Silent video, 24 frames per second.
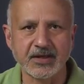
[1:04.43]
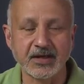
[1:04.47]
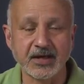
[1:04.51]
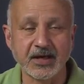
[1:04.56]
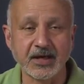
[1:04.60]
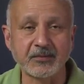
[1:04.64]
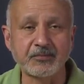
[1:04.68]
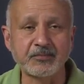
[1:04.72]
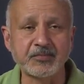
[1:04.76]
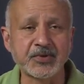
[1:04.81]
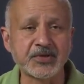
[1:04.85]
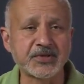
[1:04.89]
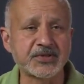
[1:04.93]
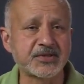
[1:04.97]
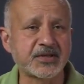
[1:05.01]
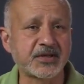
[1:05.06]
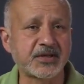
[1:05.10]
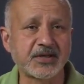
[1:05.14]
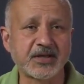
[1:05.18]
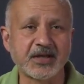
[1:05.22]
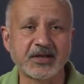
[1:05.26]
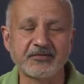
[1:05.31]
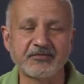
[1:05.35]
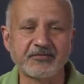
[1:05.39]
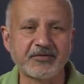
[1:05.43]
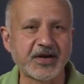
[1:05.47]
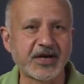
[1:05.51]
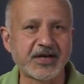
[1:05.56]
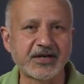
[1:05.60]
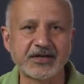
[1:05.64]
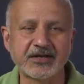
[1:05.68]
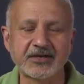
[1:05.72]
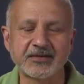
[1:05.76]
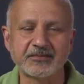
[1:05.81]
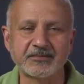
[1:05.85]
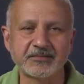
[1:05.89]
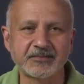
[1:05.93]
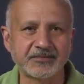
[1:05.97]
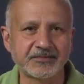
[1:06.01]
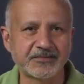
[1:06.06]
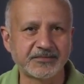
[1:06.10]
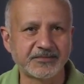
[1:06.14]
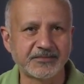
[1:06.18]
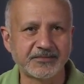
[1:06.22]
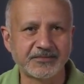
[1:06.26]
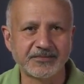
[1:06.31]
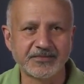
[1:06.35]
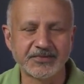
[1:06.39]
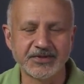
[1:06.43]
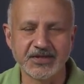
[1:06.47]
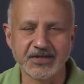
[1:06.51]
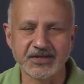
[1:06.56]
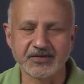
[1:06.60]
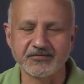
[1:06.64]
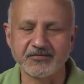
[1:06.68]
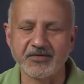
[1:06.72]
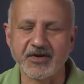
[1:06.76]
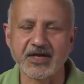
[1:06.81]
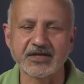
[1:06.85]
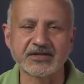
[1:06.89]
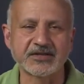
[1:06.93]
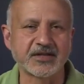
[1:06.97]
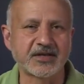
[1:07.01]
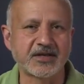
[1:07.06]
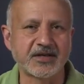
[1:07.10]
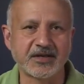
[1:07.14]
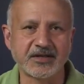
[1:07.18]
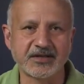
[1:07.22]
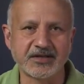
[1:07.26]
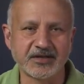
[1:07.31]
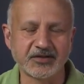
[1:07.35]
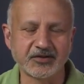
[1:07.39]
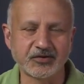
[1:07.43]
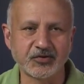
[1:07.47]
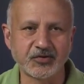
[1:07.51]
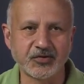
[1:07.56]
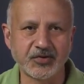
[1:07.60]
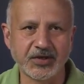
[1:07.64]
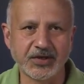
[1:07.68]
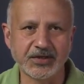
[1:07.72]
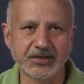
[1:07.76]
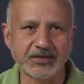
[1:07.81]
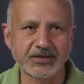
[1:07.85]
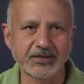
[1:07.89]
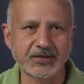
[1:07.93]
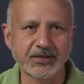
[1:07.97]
And personally, I find him just fascinating to read.